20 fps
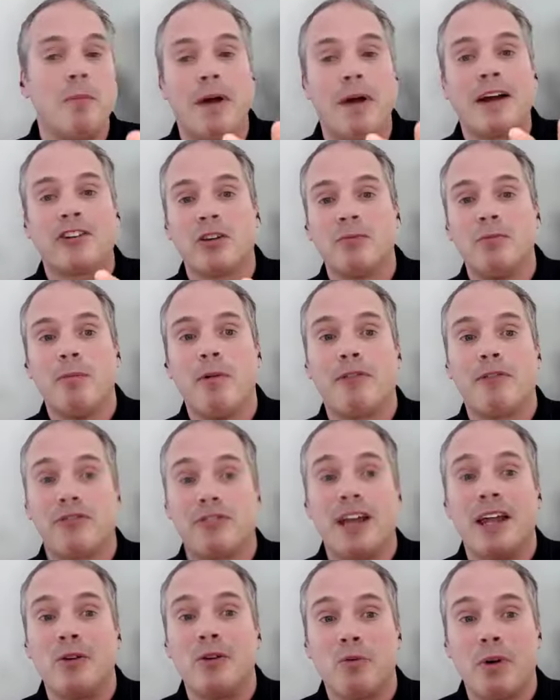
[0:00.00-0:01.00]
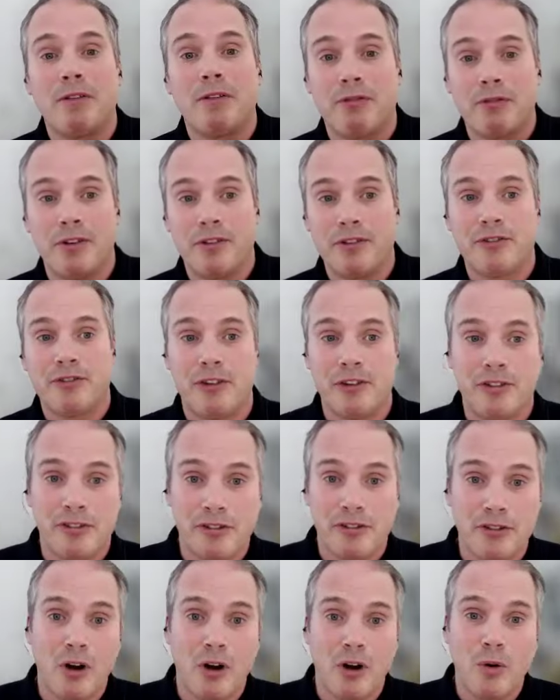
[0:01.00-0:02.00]
maximum of 10 references.
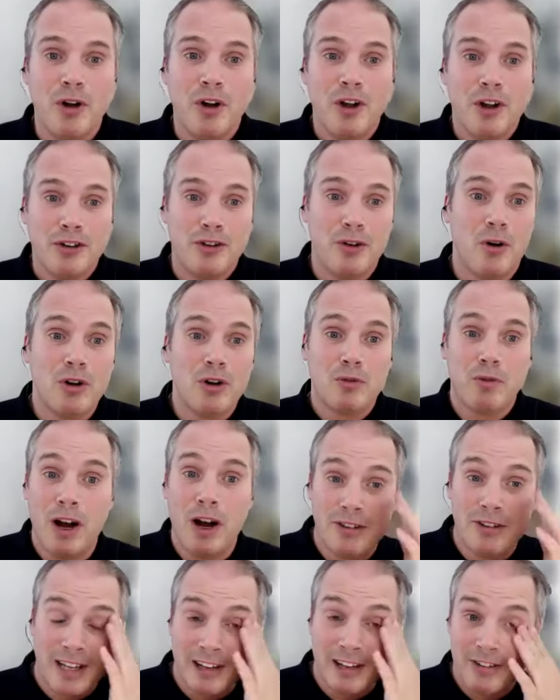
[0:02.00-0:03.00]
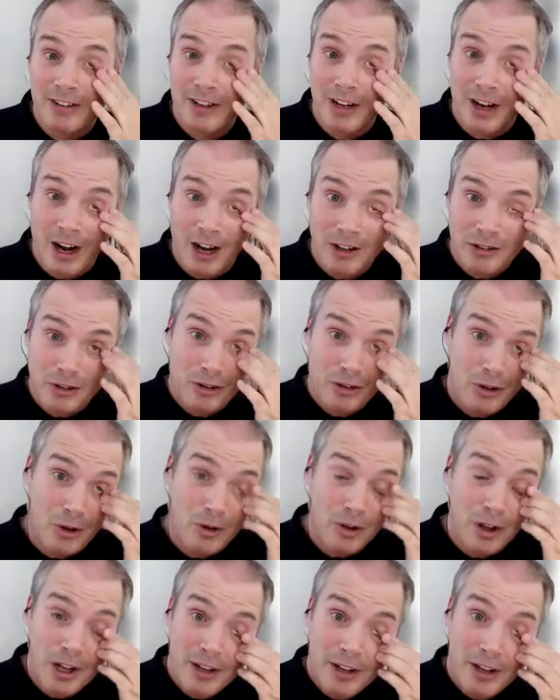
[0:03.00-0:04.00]
So don't write it as an
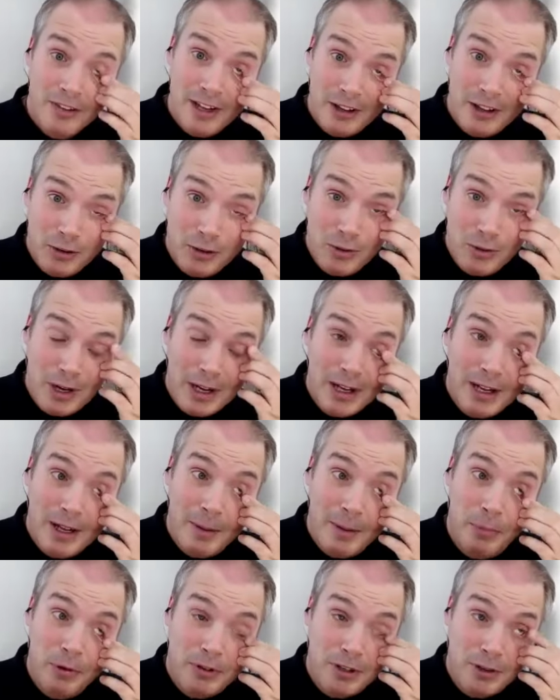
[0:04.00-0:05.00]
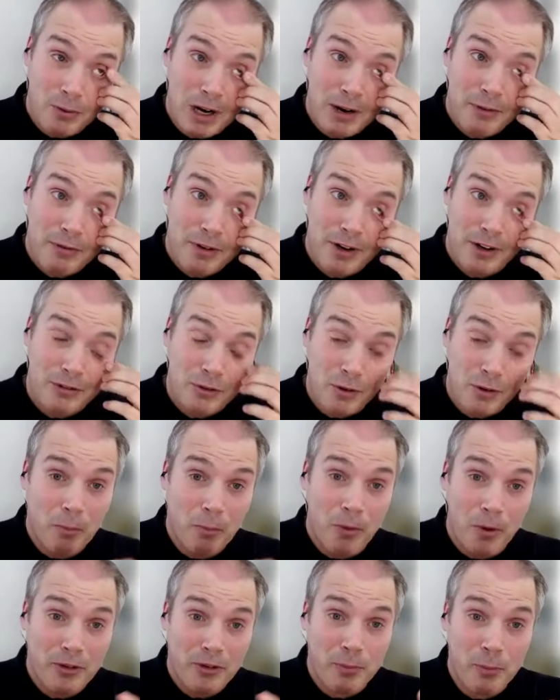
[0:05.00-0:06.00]
article that you put a reference or
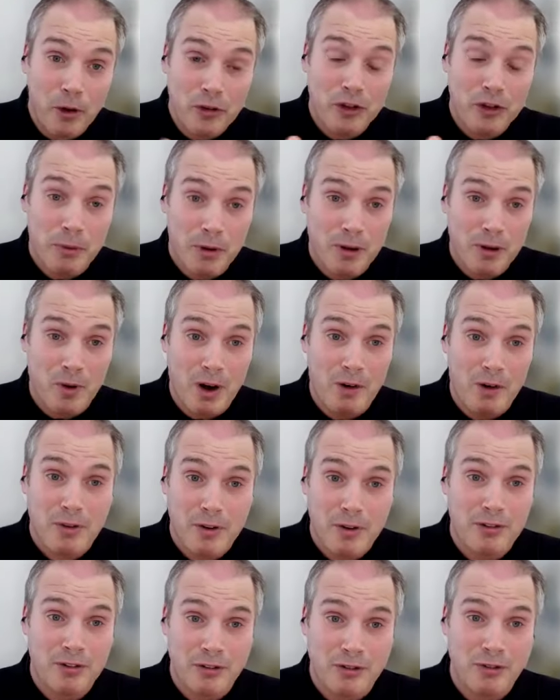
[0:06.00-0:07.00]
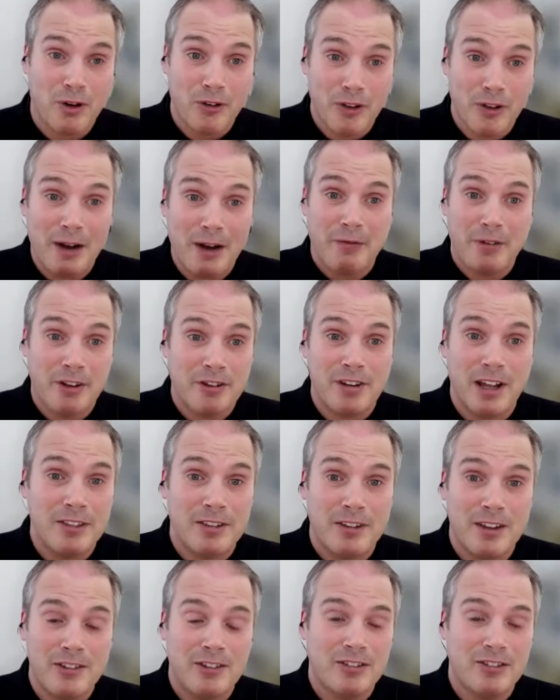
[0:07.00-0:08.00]
multiple references on every
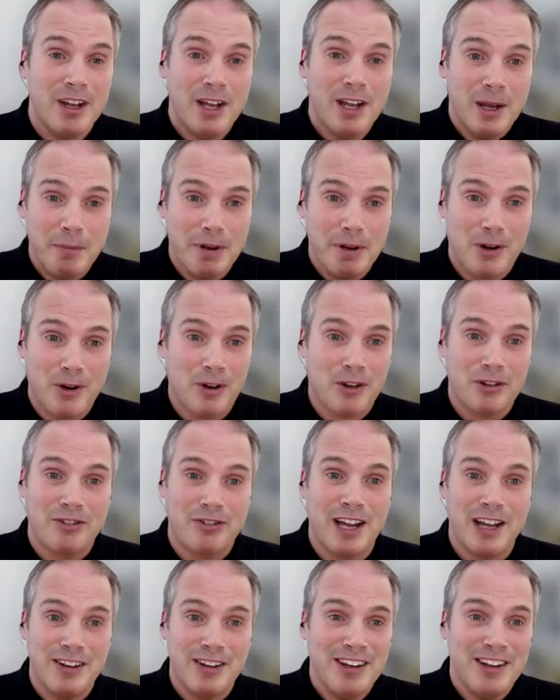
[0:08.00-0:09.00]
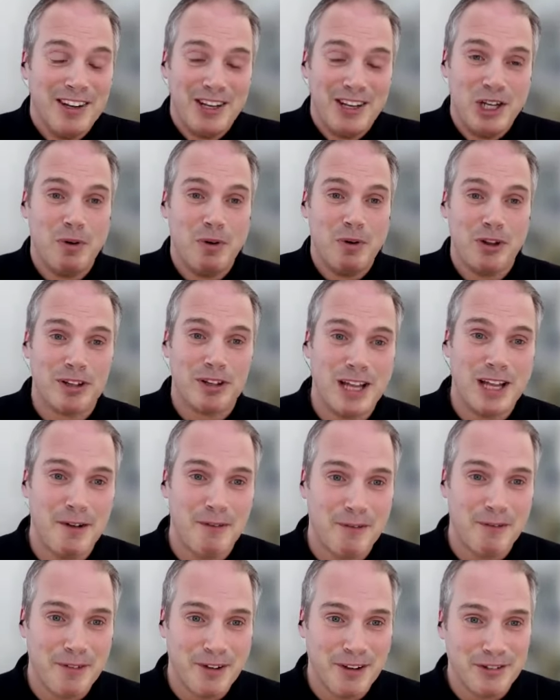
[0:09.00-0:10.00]
sentence, because then you will not
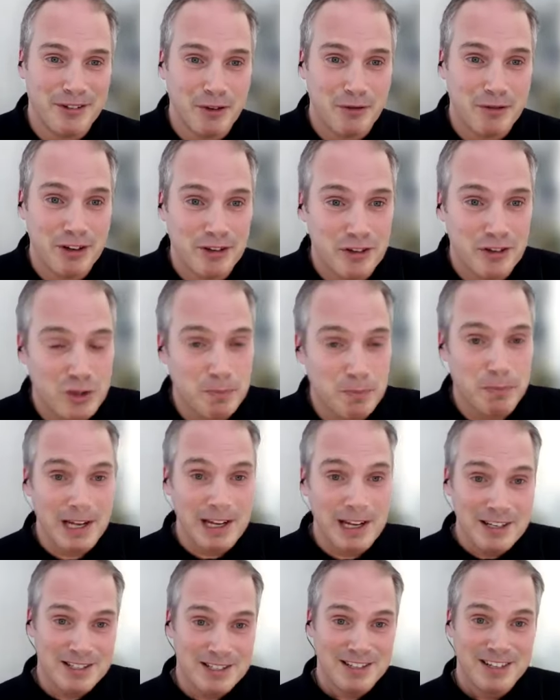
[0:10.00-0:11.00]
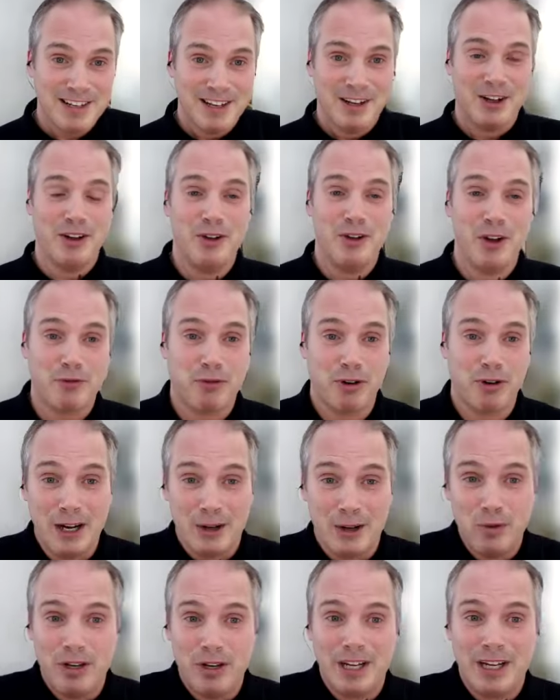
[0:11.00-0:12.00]
have sufficient space, not for
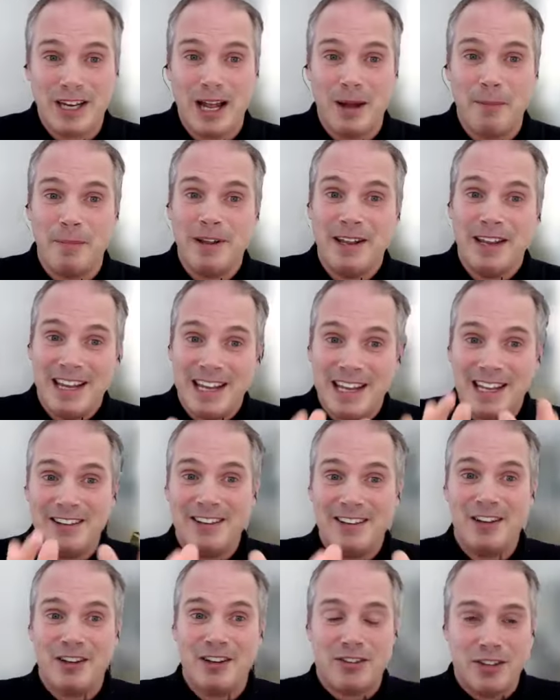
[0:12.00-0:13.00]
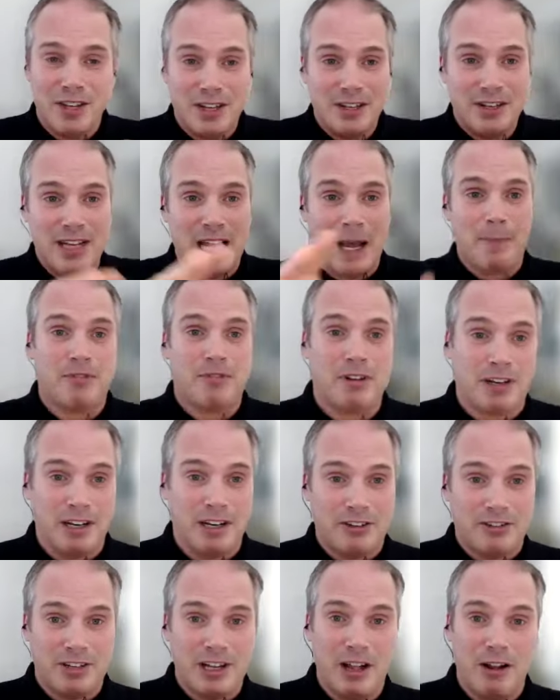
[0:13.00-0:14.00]
including them in the abstract
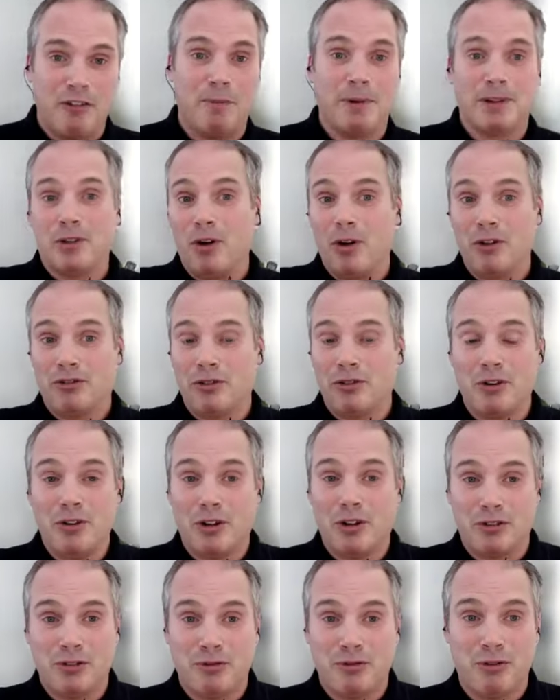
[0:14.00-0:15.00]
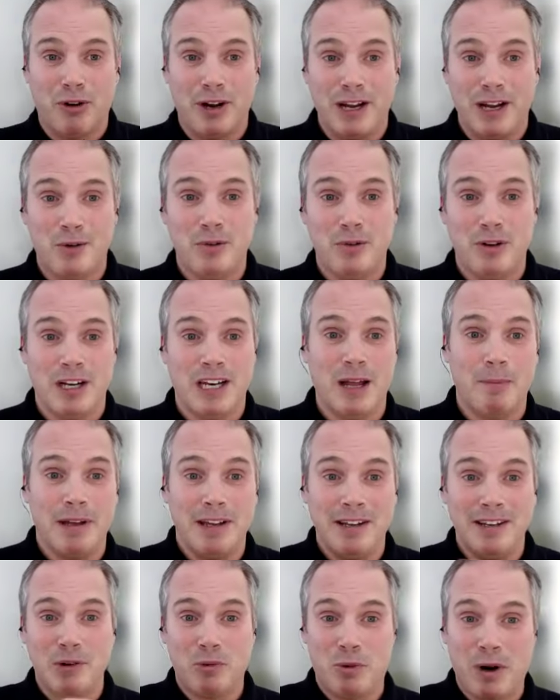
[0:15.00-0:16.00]
itself, but also not for including them
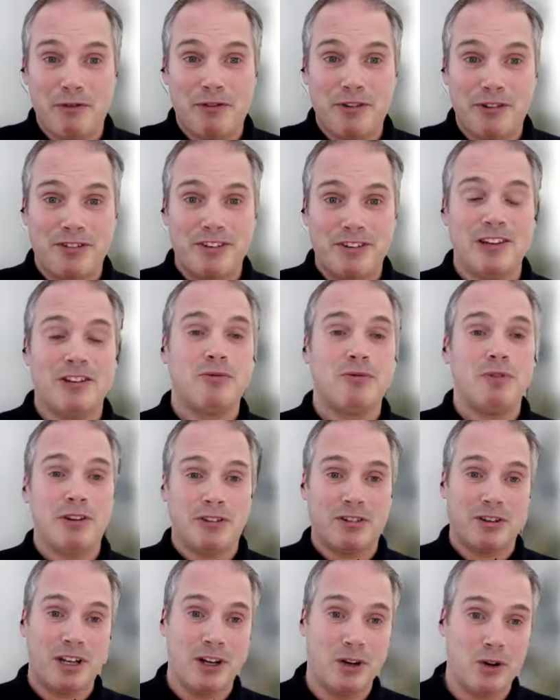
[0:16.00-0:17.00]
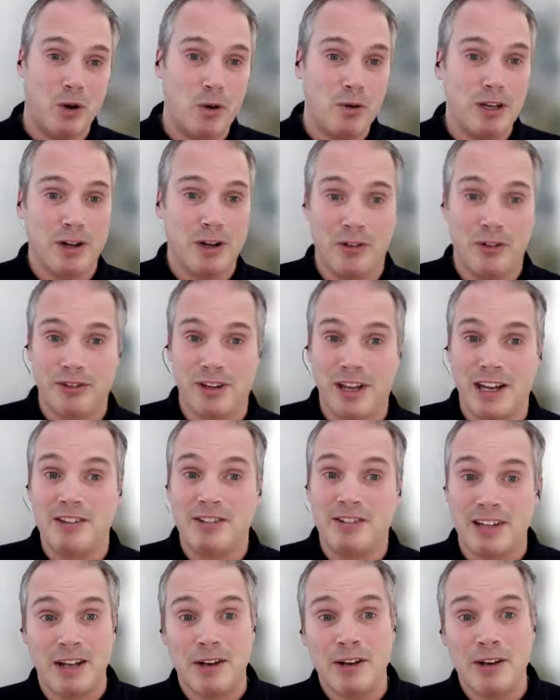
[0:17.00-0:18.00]
in the reference list, which can only contain
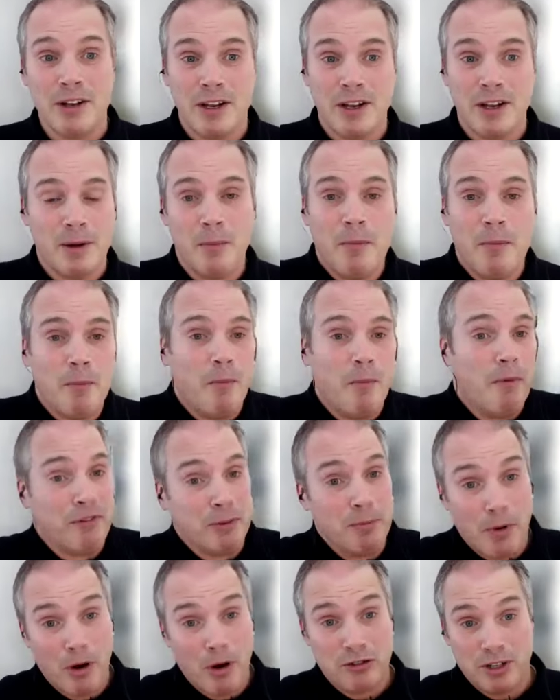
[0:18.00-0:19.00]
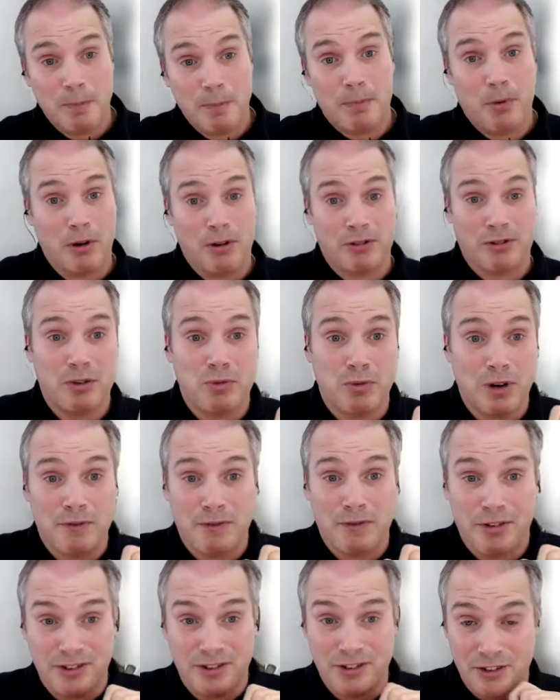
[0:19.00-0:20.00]
10 of the most important
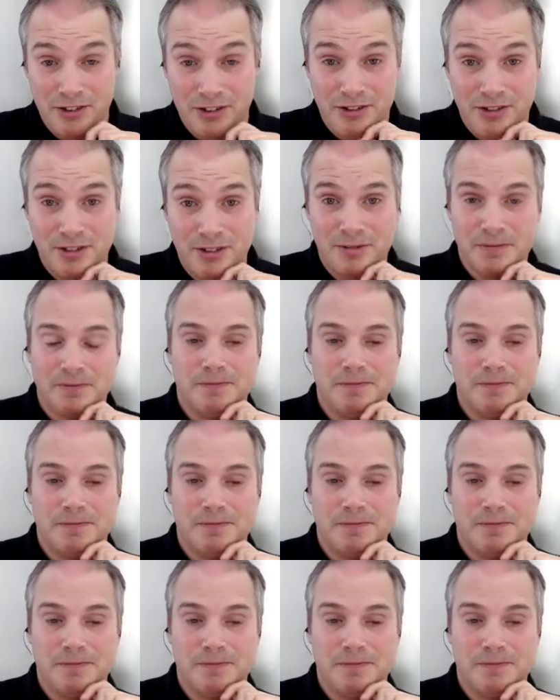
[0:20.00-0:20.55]
references.